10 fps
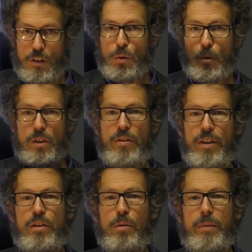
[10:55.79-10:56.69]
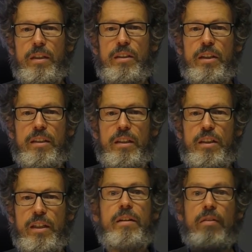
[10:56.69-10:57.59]
choose this dominant
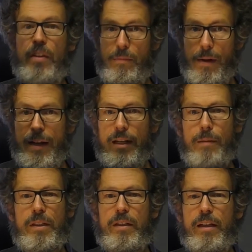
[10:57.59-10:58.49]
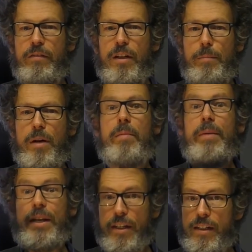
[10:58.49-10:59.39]
strategy, they will end up in an equilibrium
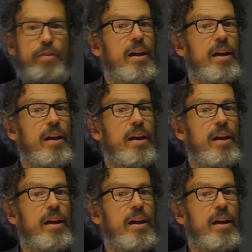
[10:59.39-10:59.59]
immediately.